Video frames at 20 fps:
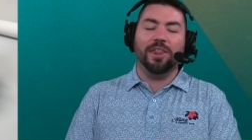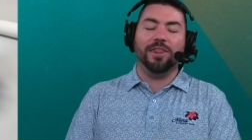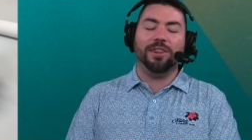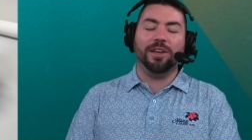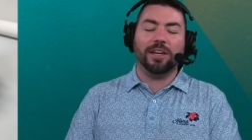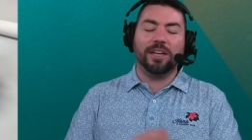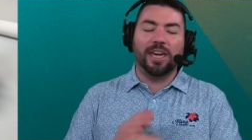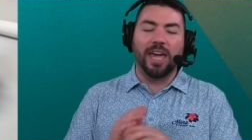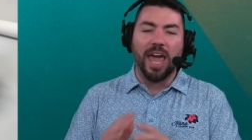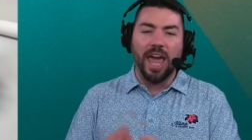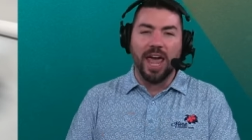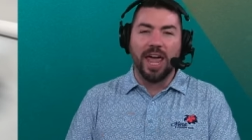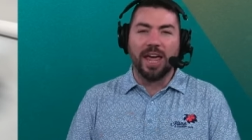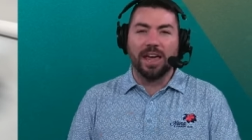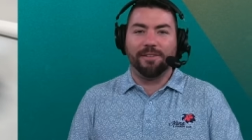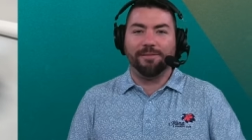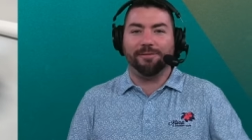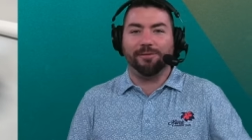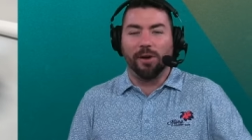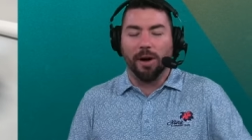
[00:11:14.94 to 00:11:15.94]
the
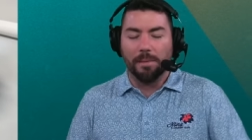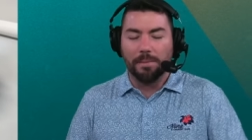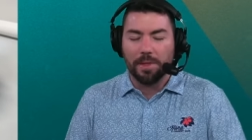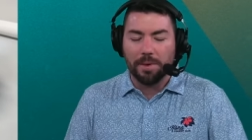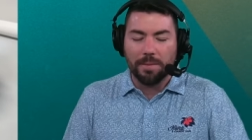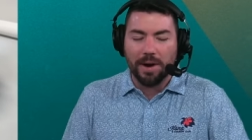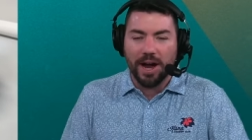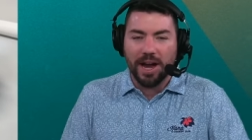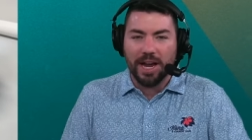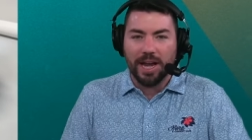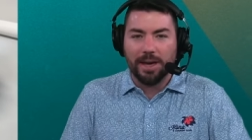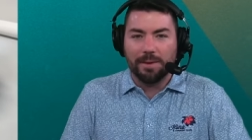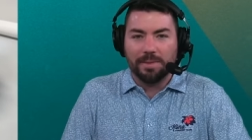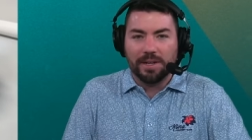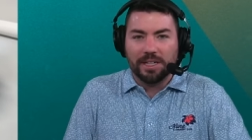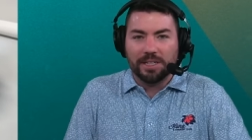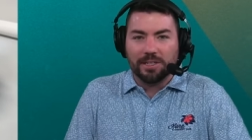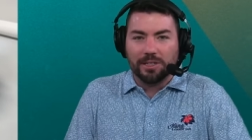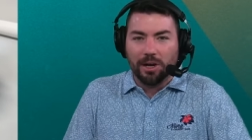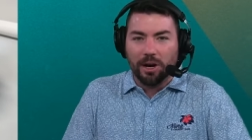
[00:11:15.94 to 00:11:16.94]
cake from the
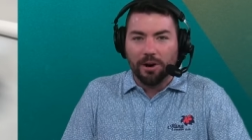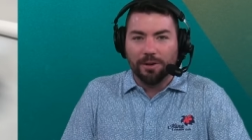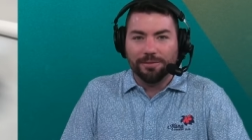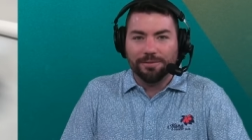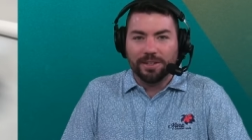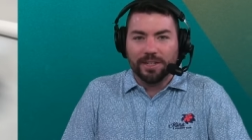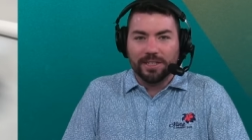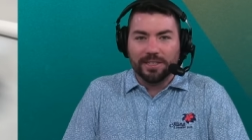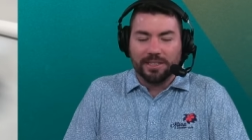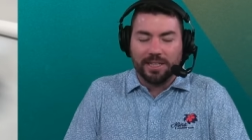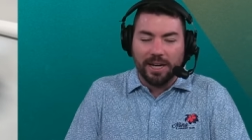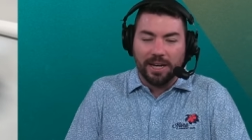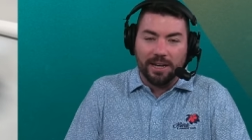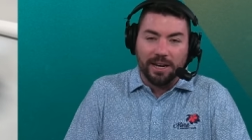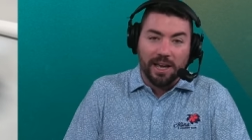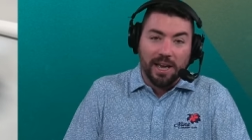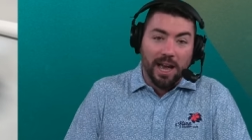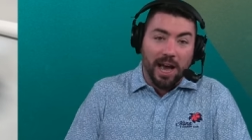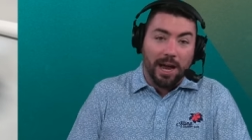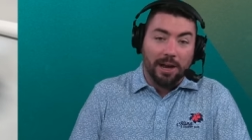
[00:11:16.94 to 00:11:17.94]
Miami Dolphins. And
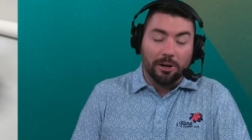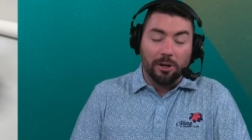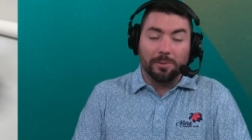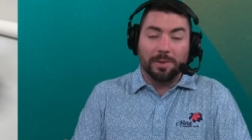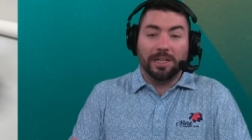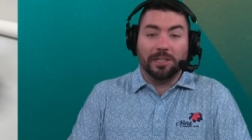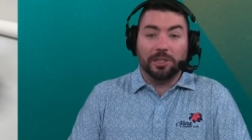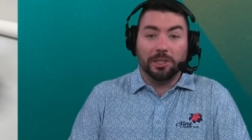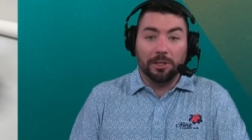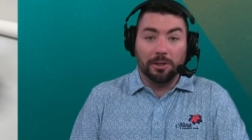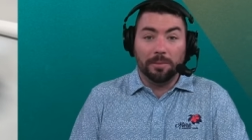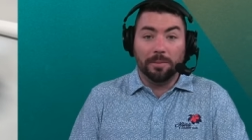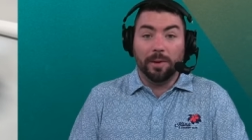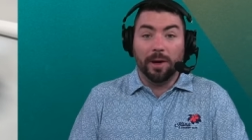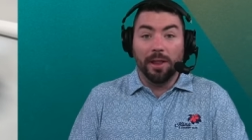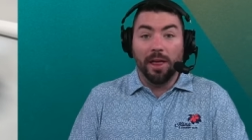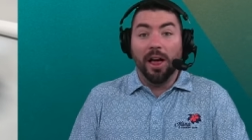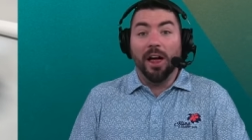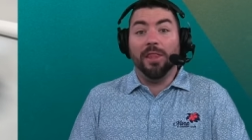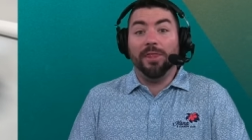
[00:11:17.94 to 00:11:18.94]
I don't know about you,
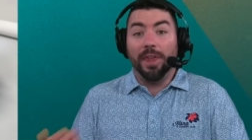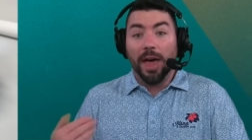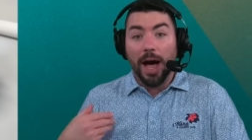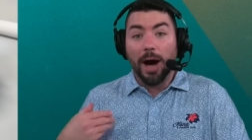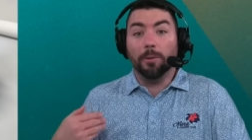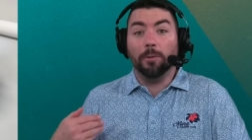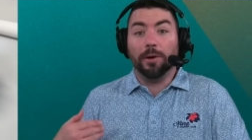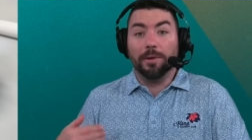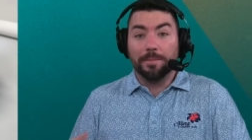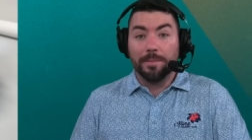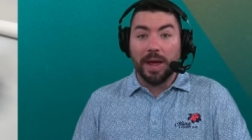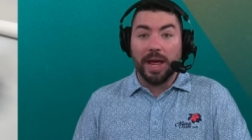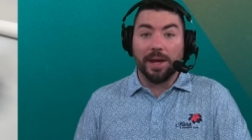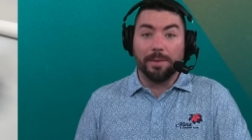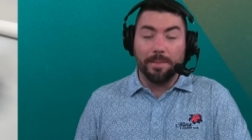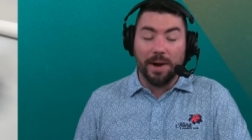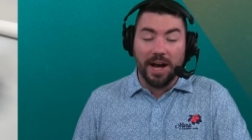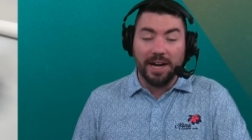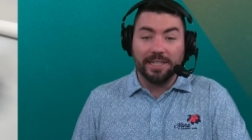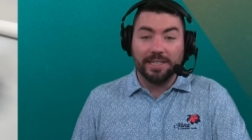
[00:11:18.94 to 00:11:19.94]
but that would make
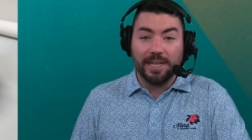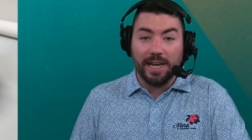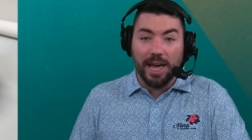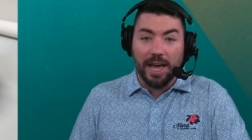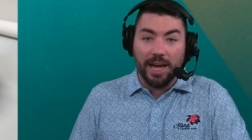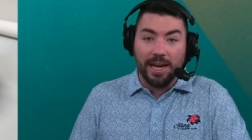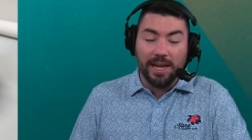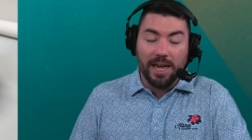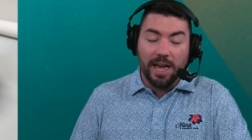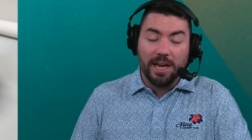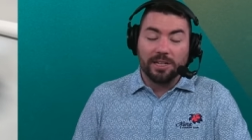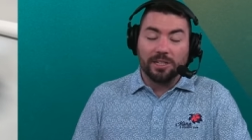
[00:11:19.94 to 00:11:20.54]
my day.